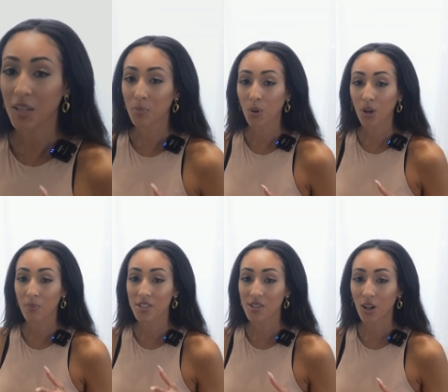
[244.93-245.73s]
employer
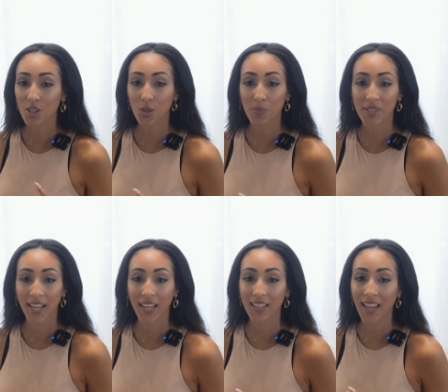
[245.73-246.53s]
must also
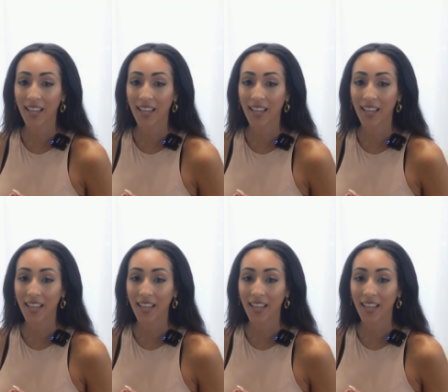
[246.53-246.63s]
obtain